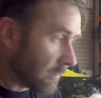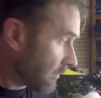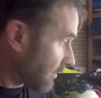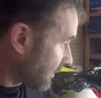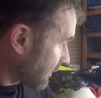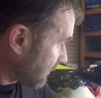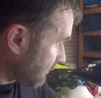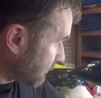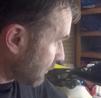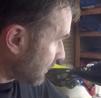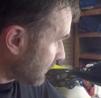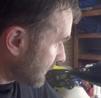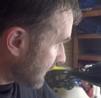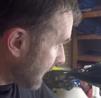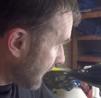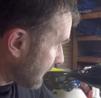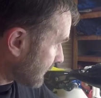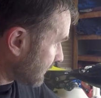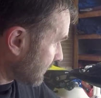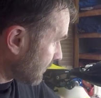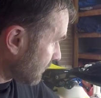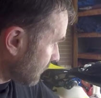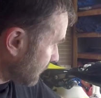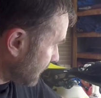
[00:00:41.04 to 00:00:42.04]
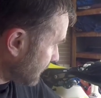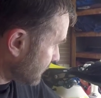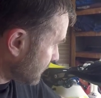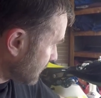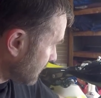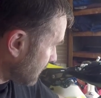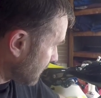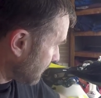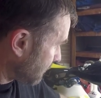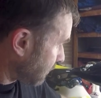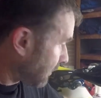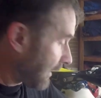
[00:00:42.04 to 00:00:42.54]
I want to protect the
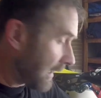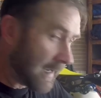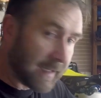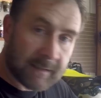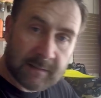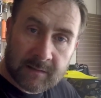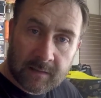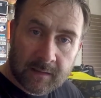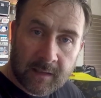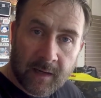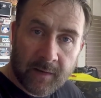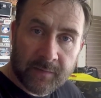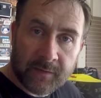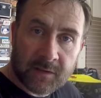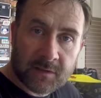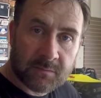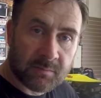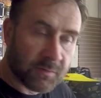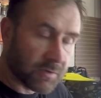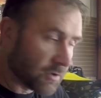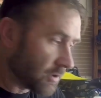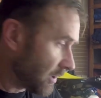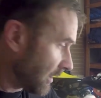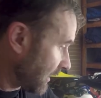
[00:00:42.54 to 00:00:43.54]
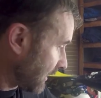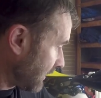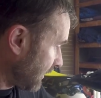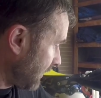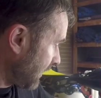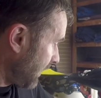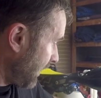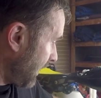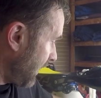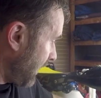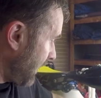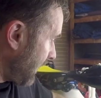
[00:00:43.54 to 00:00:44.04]
original plastic on this machine
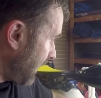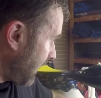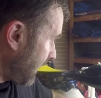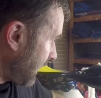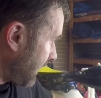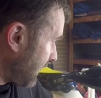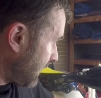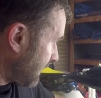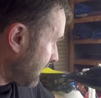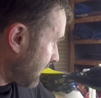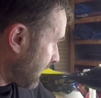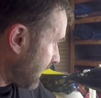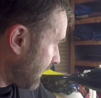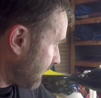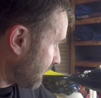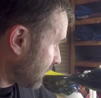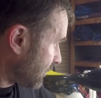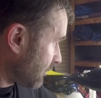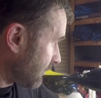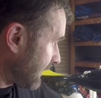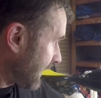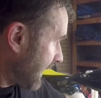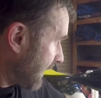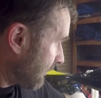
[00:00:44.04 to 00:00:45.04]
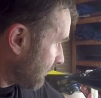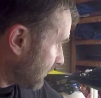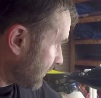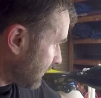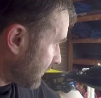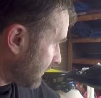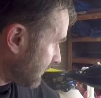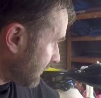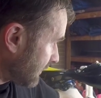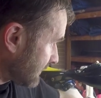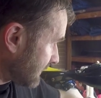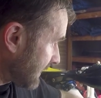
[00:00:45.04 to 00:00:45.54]
and do that
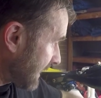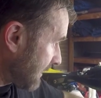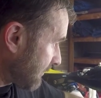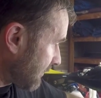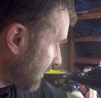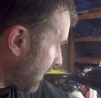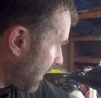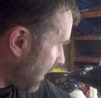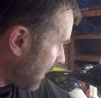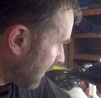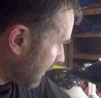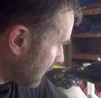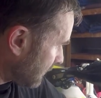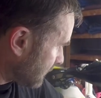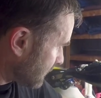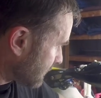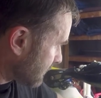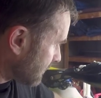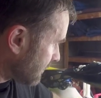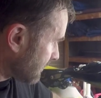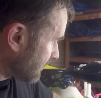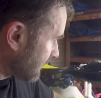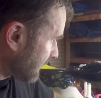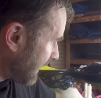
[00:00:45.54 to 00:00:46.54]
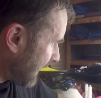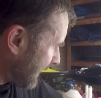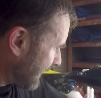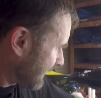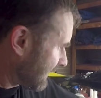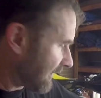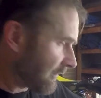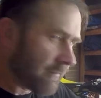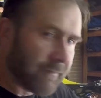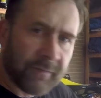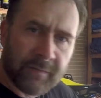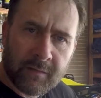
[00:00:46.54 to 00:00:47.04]
with the same colors,
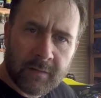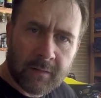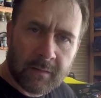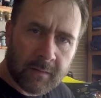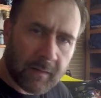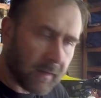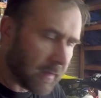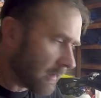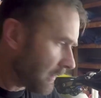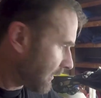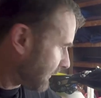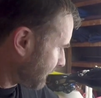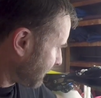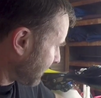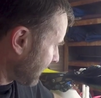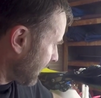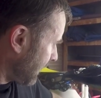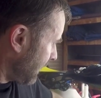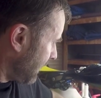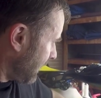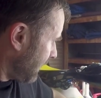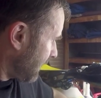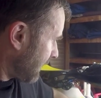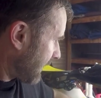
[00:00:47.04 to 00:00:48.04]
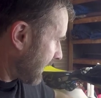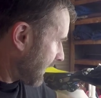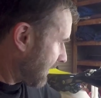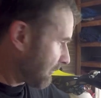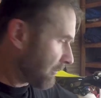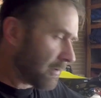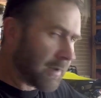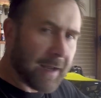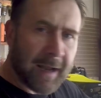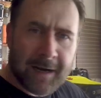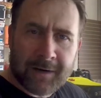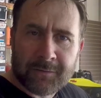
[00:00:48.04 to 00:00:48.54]
kind of. I got a
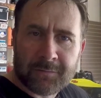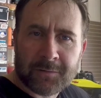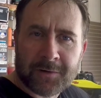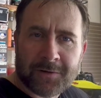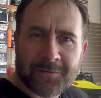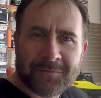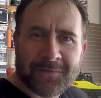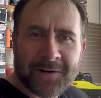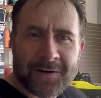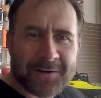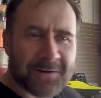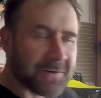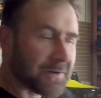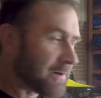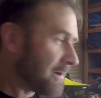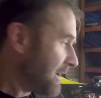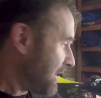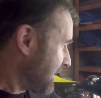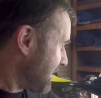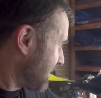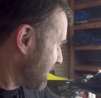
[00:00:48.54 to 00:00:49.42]
black rear fender.